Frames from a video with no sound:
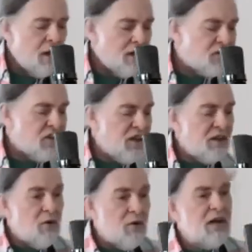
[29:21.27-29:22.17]
A
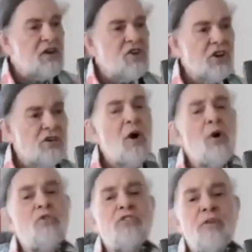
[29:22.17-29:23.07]
C-note get your
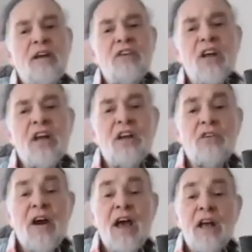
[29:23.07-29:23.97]
groceries, and a
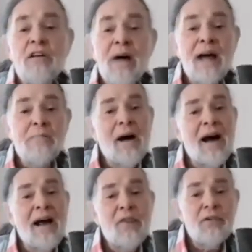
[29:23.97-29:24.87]
grand might
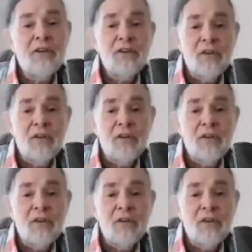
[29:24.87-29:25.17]
buy a thrill.